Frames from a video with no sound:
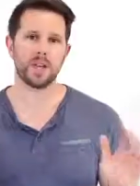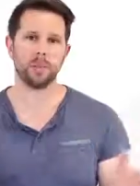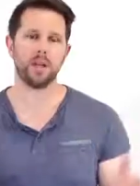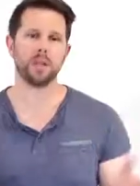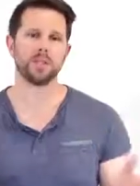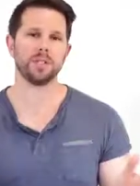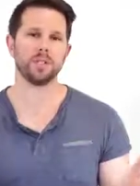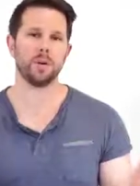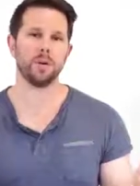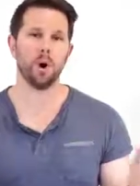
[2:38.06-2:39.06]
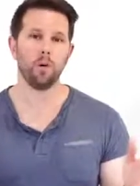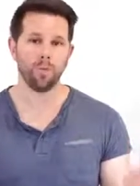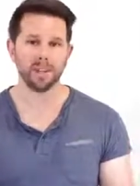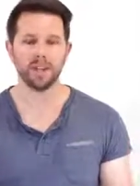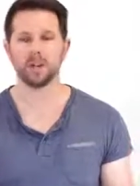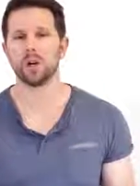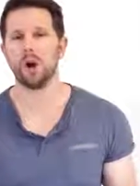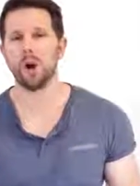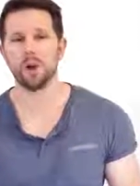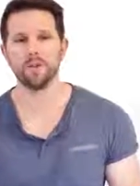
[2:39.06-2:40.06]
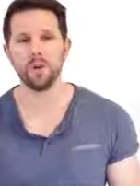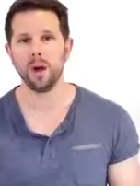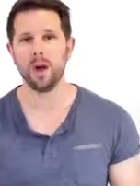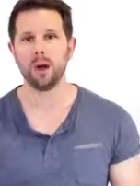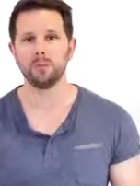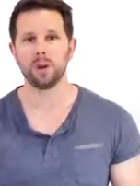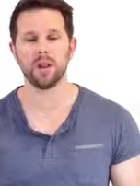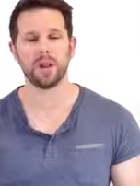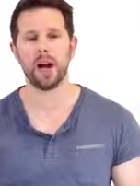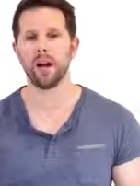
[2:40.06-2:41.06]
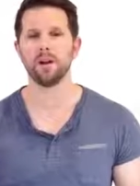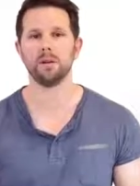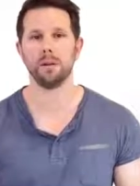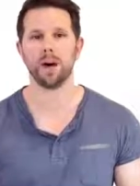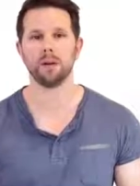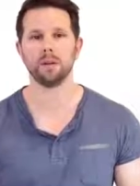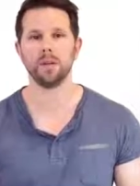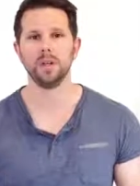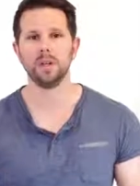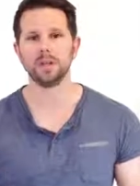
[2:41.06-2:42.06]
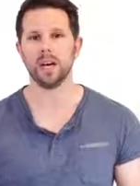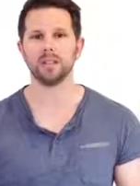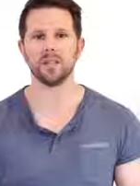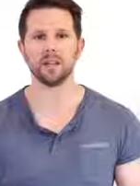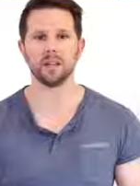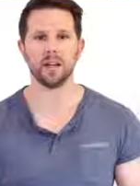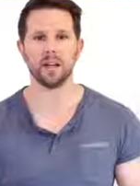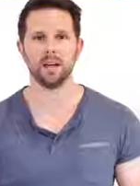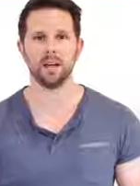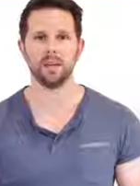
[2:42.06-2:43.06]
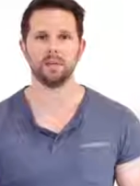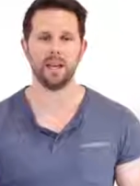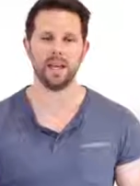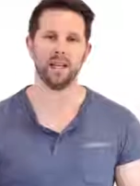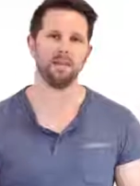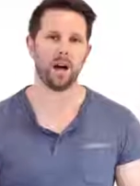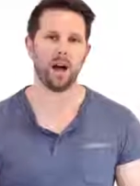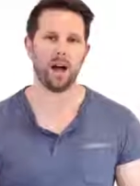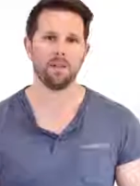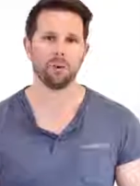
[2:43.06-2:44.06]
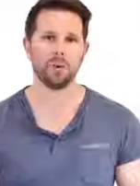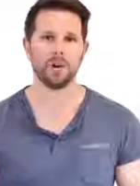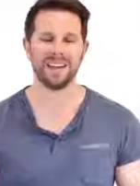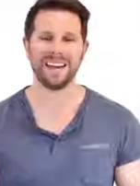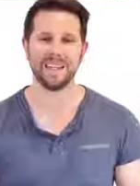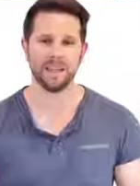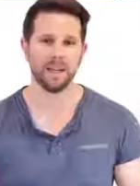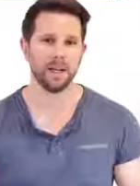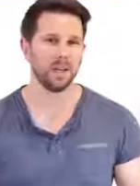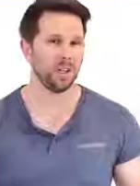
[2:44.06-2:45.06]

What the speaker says: a couple options. So hopefully your car, if you have one of the higher end model Teslas like a 85 or a 90,